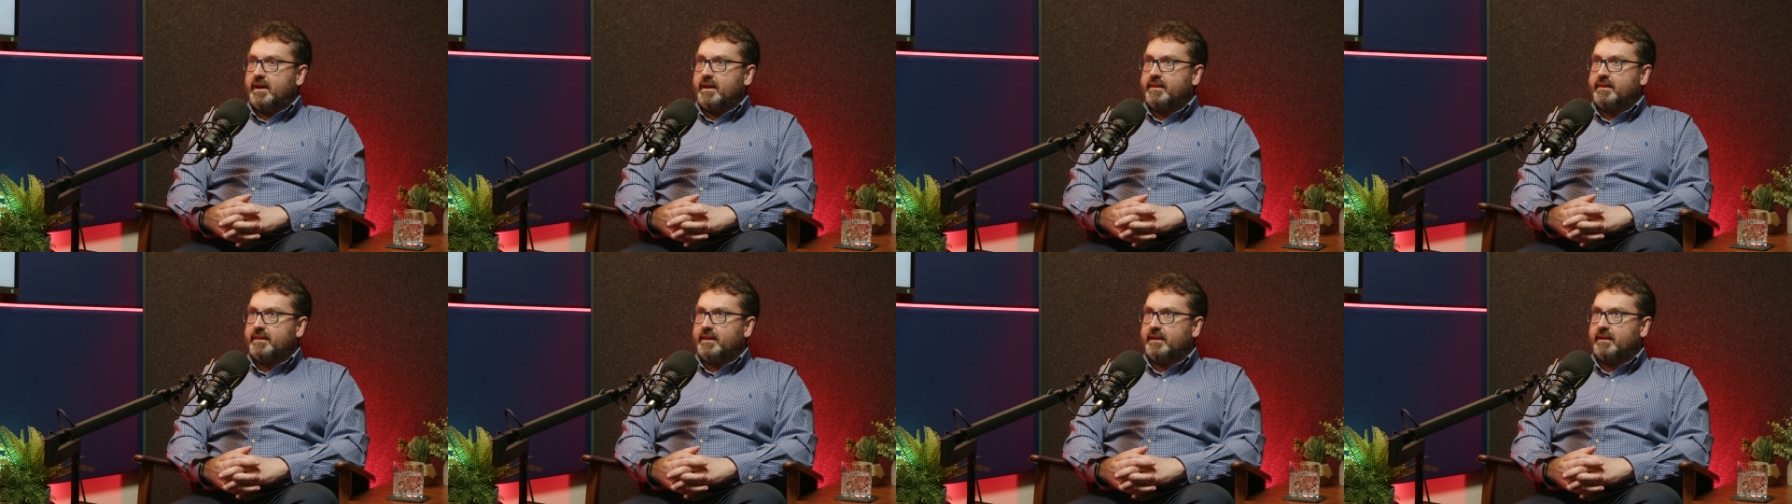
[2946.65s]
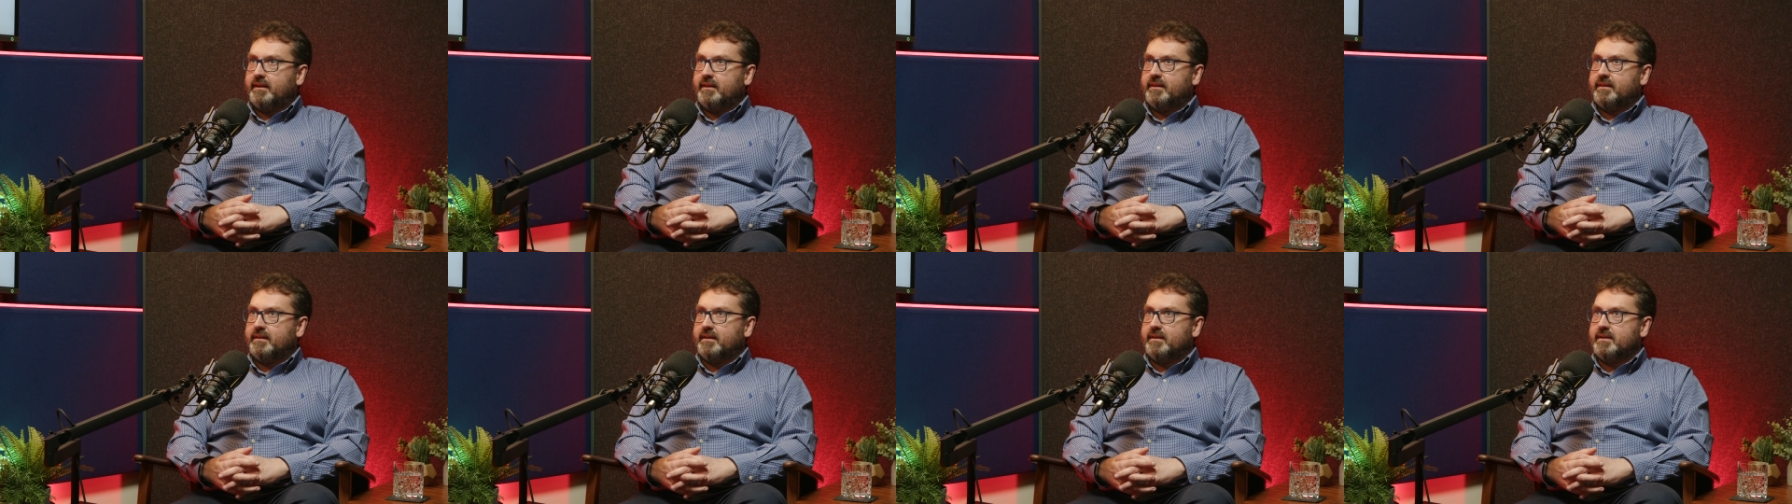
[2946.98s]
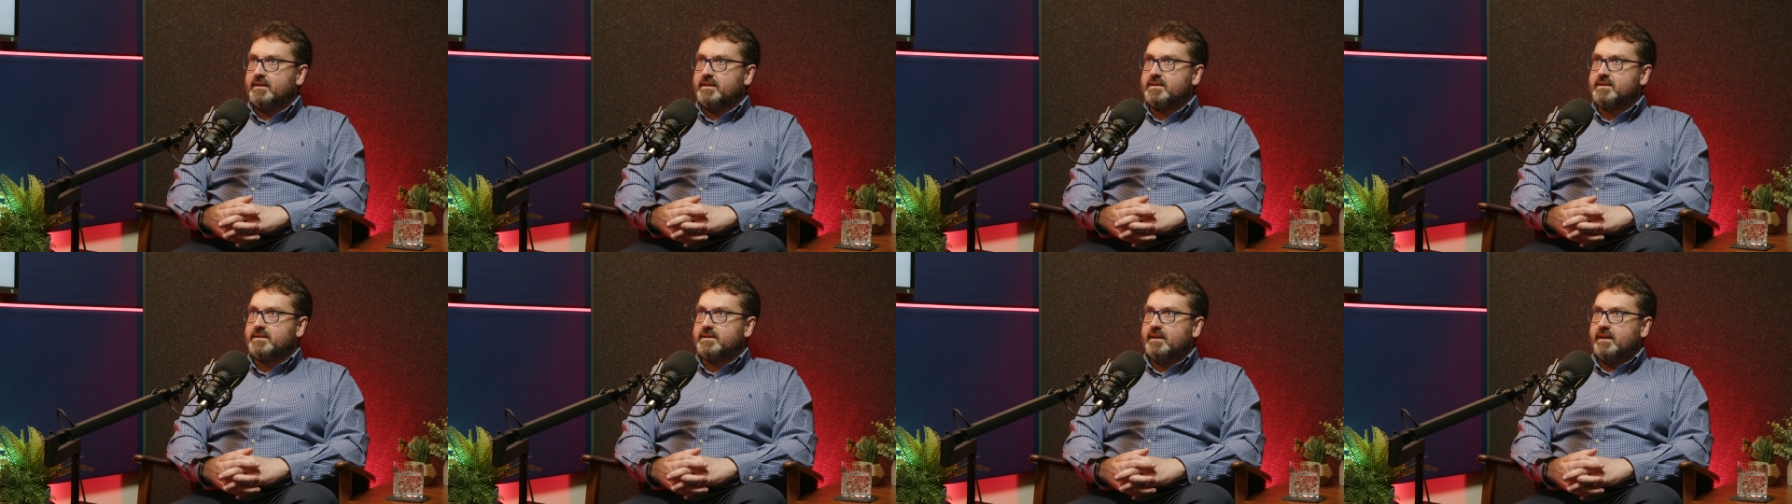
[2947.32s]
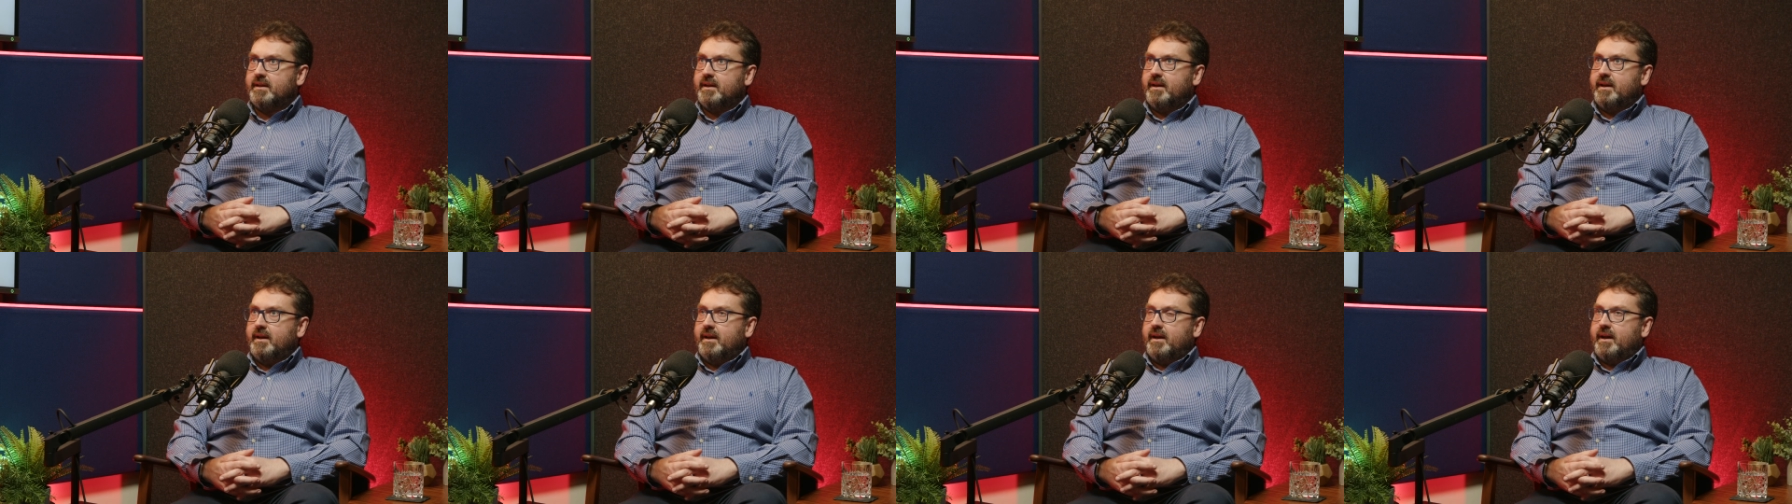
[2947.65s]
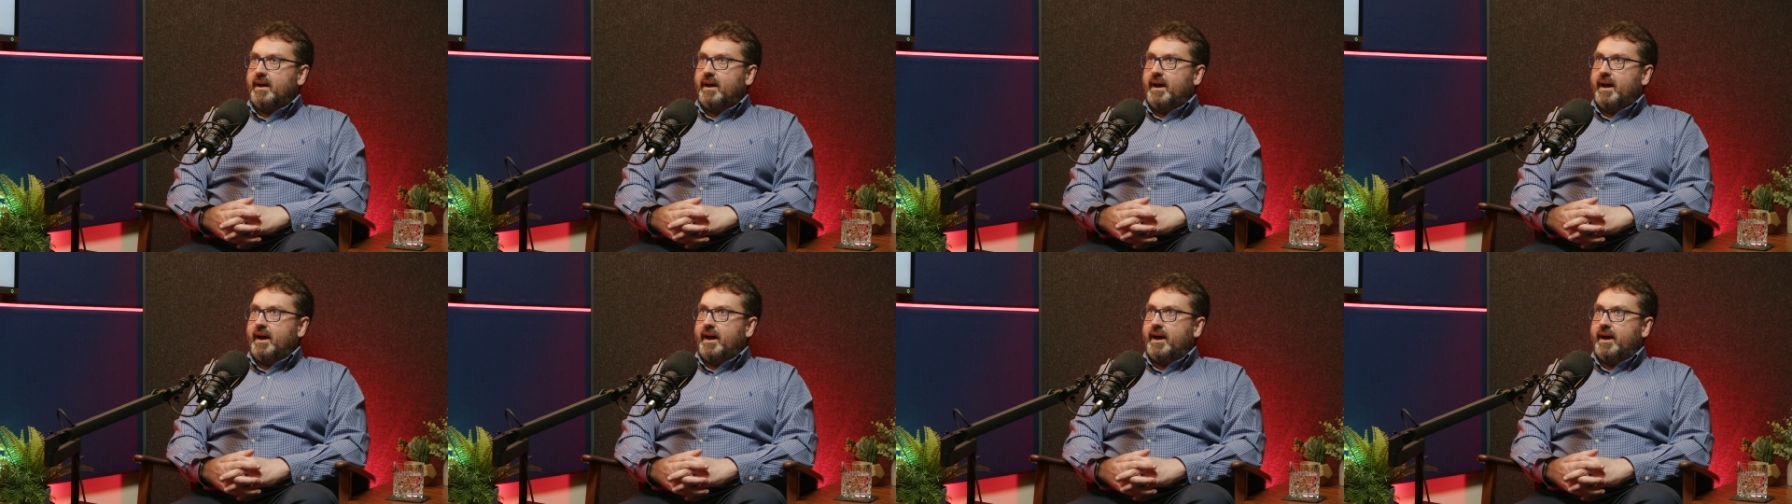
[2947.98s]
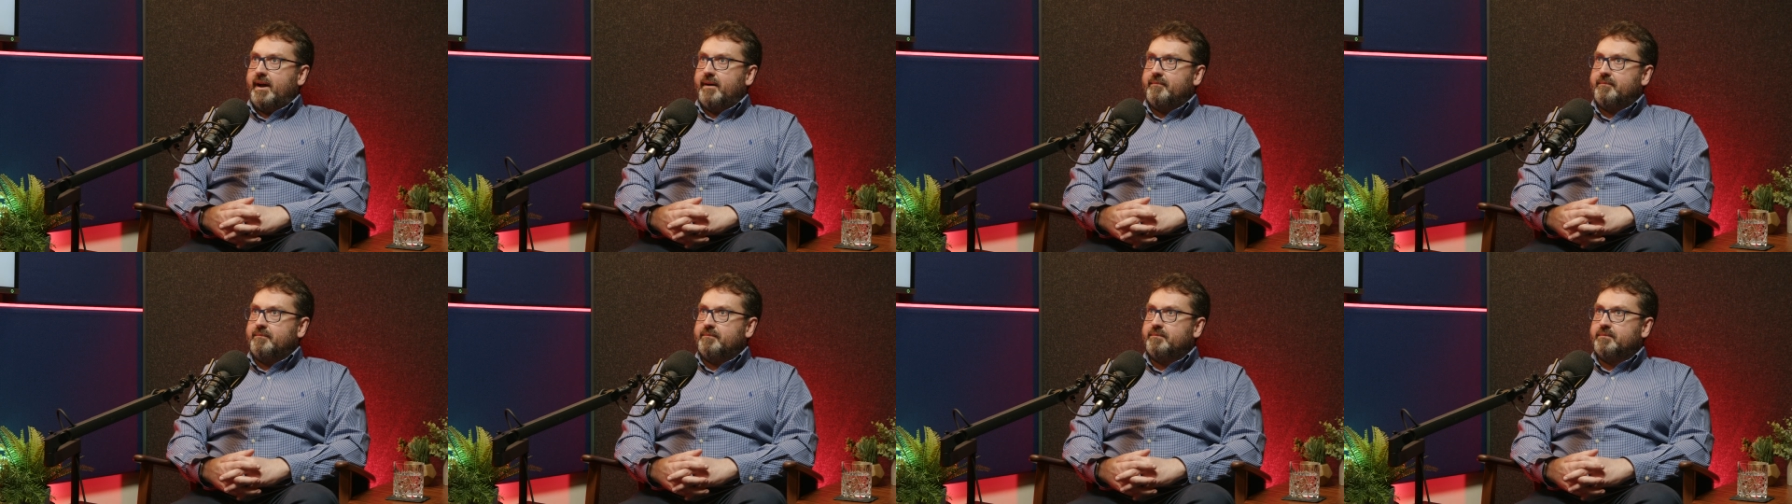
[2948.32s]
I think that
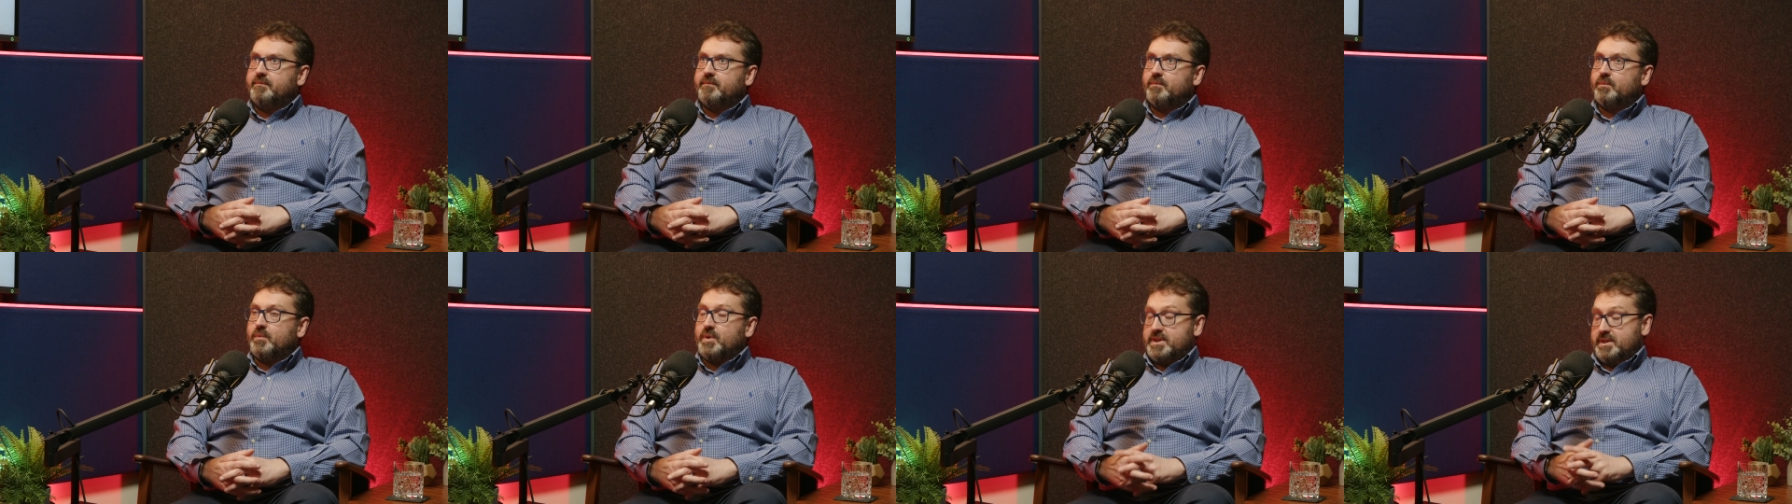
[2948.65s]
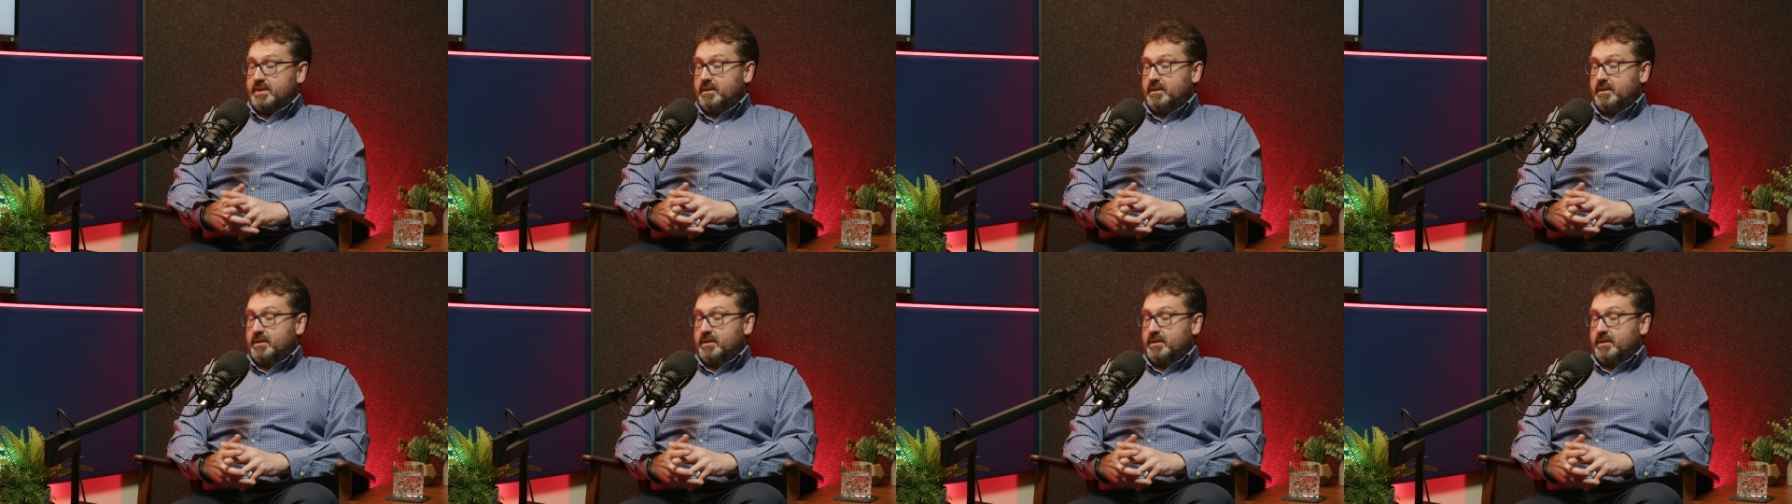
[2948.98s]
we're